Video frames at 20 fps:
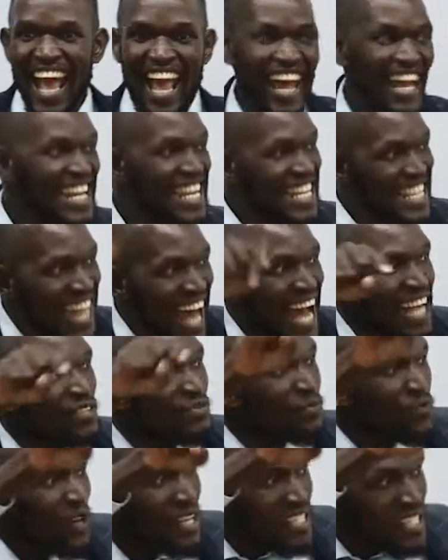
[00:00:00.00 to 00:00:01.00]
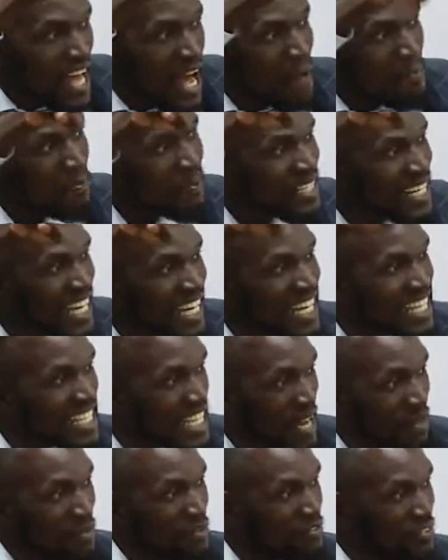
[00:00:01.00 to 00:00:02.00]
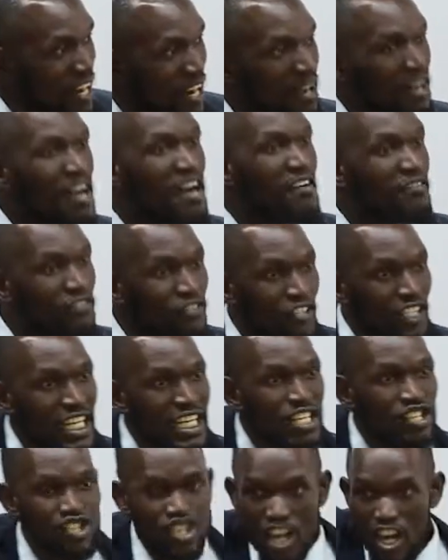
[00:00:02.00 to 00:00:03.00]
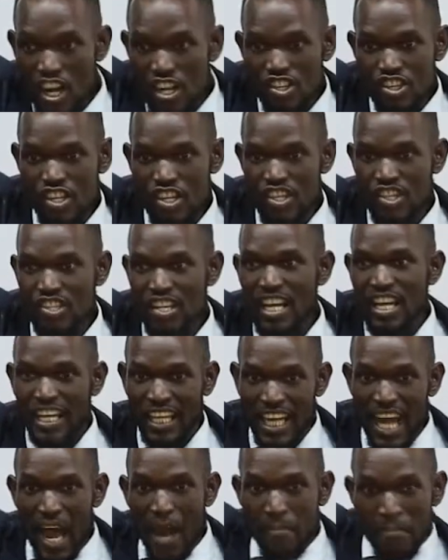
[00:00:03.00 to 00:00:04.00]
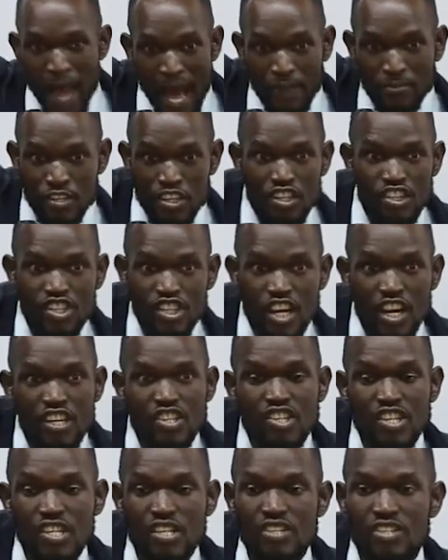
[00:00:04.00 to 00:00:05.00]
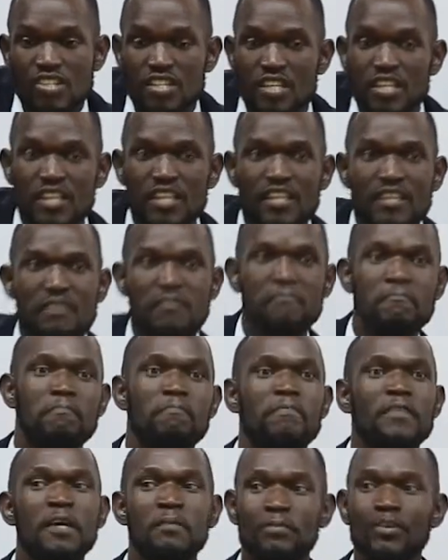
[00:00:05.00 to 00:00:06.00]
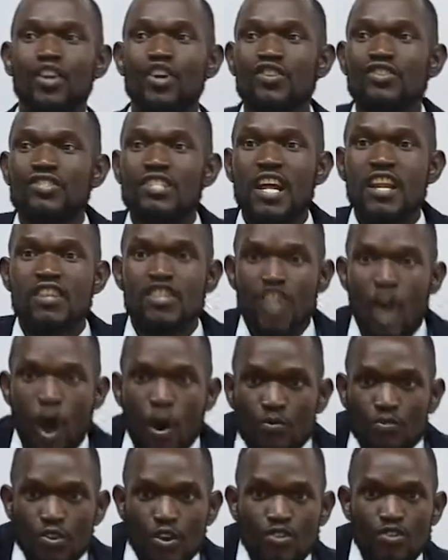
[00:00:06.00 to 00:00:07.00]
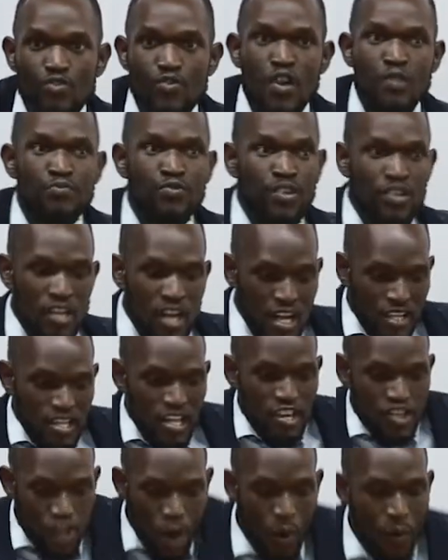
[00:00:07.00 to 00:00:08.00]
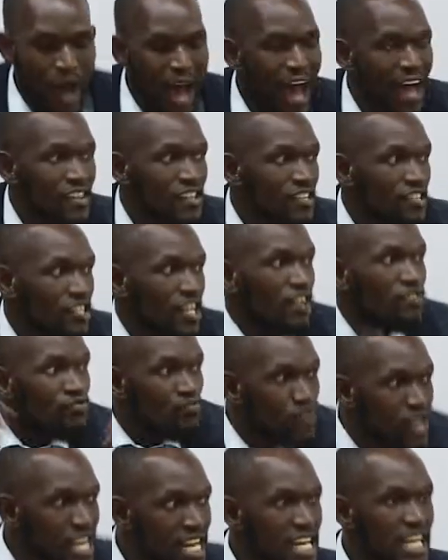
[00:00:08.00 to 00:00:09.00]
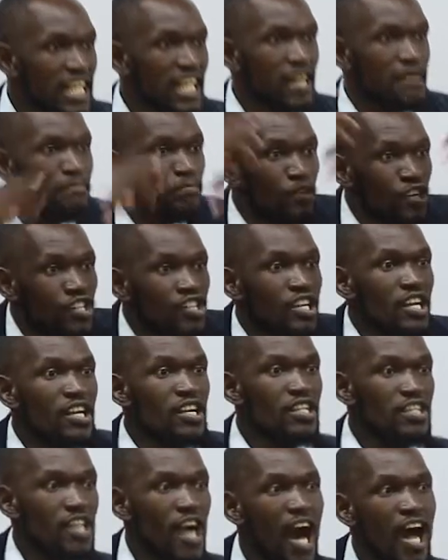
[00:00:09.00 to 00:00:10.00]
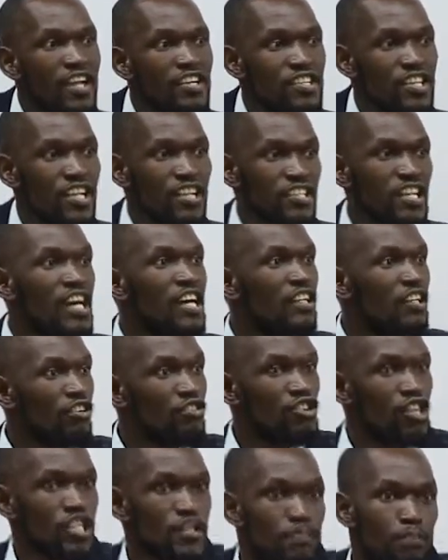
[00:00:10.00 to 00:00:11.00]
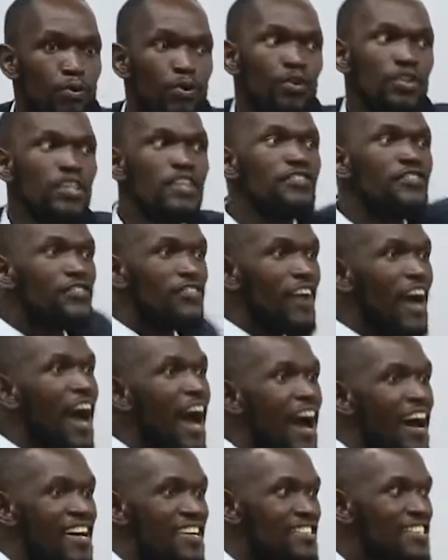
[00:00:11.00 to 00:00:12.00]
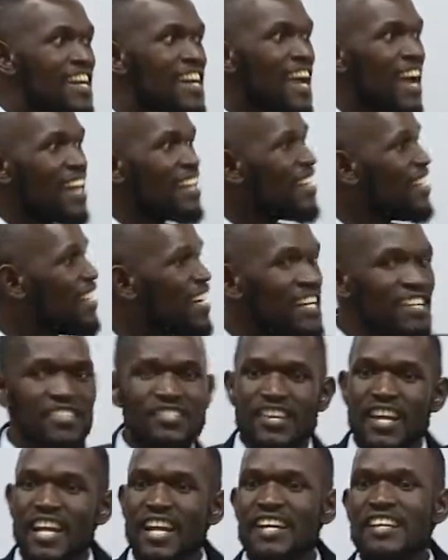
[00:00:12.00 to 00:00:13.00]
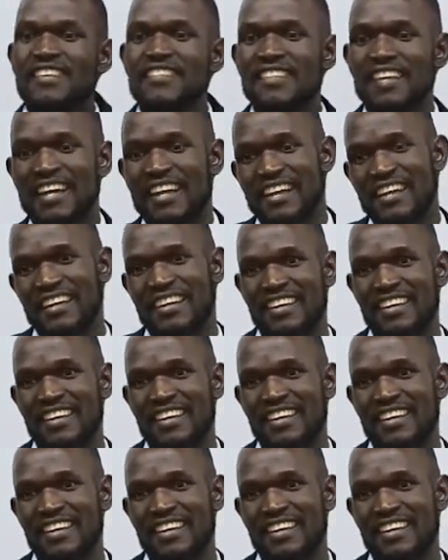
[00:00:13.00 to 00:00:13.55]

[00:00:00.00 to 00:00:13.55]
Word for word: And that's what's happening in some of our village churches, in our Baptist churches because they don't know scripture, they don't understand reading and preaching in context, they'll just pull the verse and then let it say anything.